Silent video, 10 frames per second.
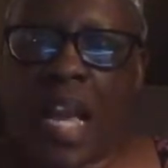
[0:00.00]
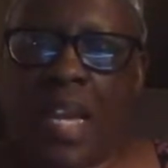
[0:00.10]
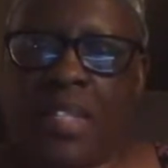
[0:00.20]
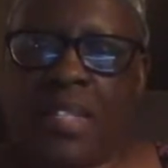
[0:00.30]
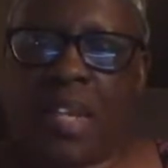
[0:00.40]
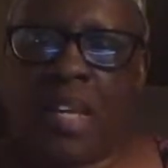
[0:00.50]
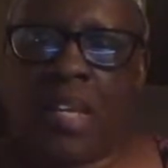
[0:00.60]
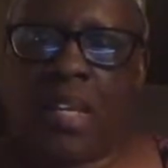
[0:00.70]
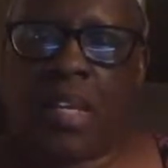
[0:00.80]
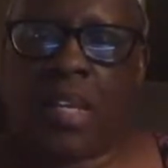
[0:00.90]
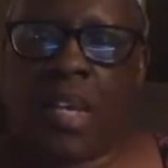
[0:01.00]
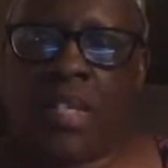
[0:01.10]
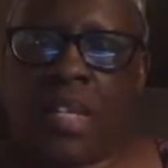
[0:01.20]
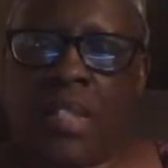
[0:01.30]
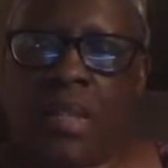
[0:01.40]
I
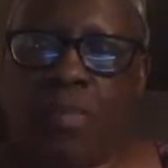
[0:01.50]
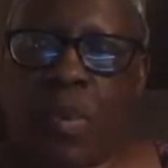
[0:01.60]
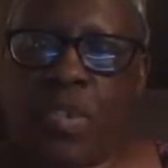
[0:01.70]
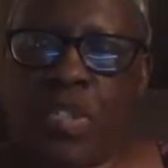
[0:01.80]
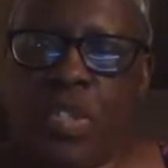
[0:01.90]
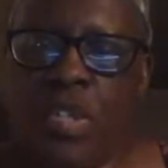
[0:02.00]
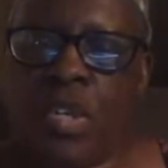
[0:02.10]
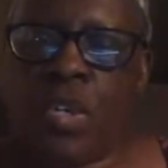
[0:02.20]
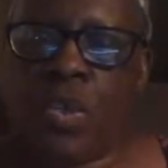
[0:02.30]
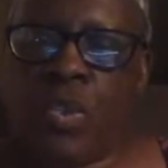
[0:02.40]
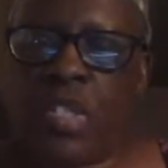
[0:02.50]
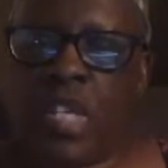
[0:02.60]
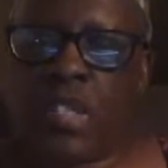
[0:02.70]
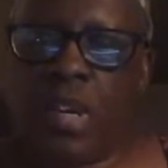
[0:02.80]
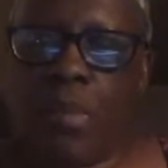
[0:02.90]
just a person who
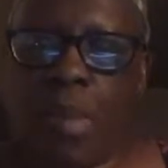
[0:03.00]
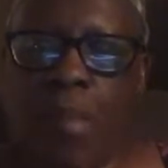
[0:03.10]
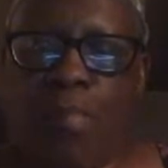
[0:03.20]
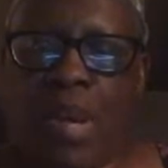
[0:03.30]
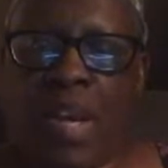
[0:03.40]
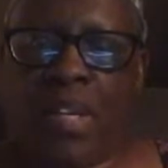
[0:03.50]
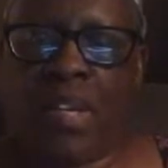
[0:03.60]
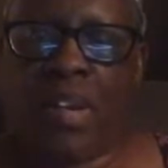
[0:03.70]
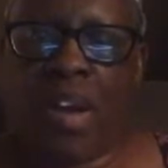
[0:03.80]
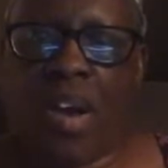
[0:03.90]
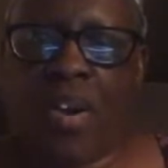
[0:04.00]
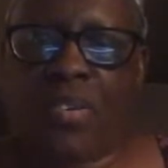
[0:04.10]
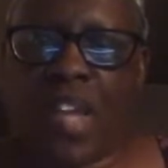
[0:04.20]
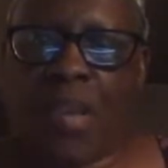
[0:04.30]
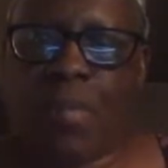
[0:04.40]
sits on my butt all
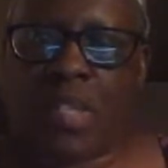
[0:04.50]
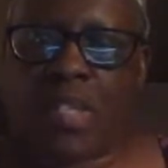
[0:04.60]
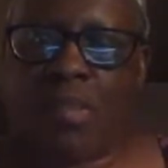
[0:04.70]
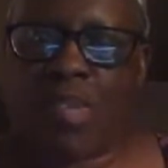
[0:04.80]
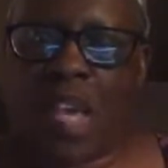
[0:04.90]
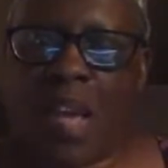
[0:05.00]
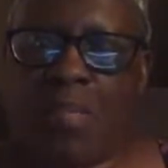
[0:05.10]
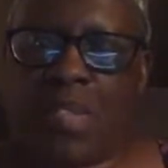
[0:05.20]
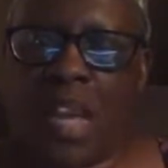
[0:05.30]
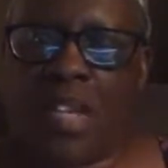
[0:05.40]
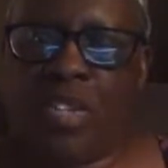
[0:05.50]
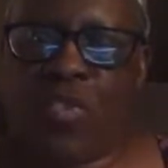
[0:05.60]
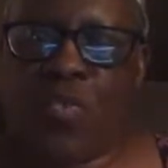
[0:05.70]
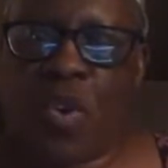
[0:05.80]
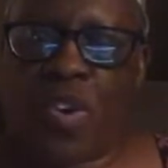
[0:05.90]
day, but sometimes I do
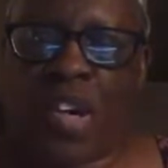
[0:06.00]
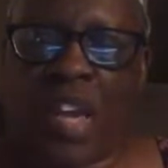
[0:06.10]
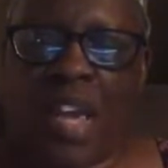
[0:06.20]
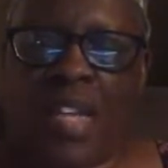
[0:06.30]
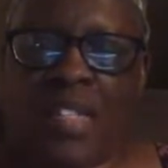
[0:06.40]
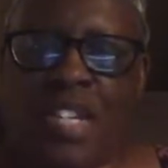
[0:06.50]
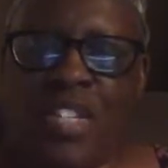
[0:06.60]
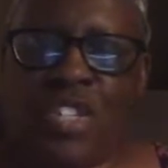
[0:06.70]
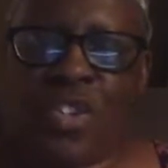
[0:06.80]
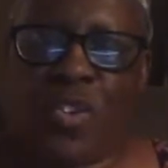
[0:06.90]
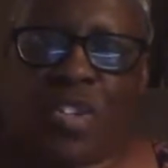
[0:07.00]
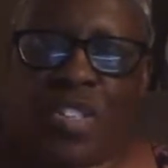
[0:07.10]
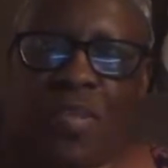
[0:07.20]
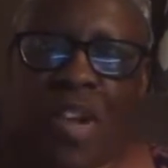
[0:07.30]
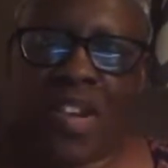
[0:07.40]
work as in chores
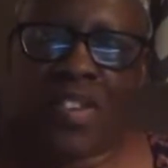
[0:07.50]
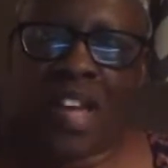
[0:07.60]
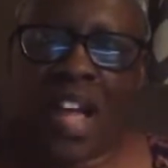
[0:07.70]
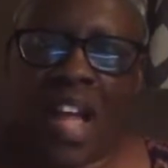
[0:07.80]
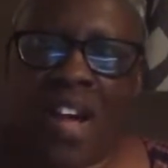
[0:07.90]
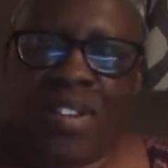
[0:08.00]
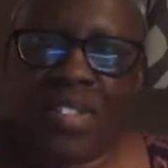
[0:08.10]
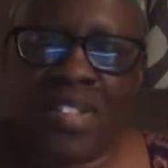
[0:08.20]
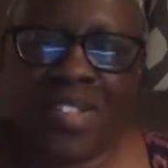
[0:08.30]
around the house.